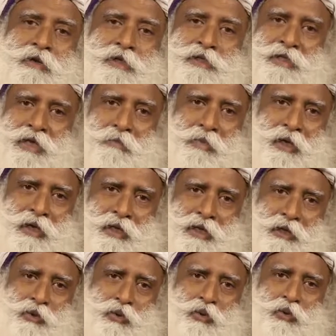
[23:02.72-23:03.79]

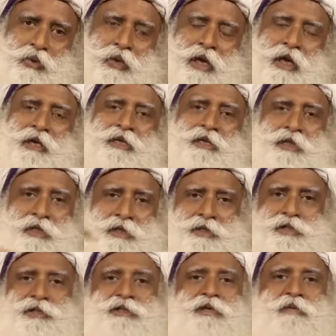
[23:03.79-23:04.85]
somebody who
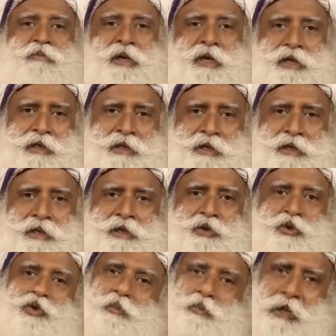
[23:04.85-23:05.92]
encourages somebody
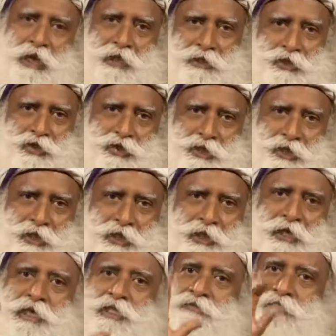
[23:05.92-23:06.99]
to plant a tree,
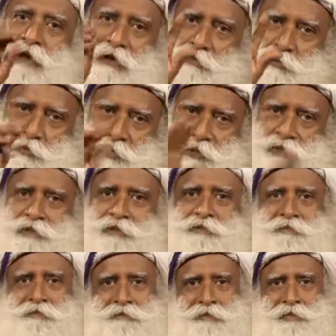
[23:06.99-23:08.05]
he gets 5 rupees.
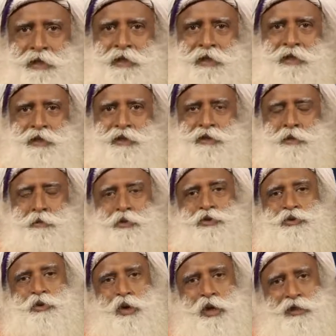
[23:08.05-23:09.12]

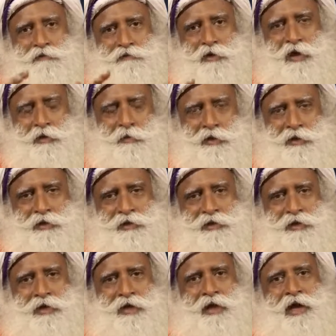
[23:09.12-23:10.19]
Suppose you are the farmer,
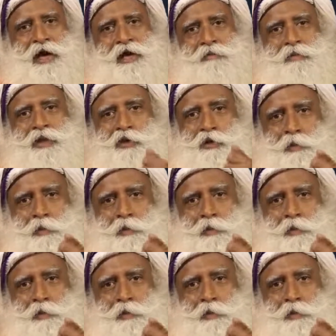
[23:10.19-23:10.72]
I make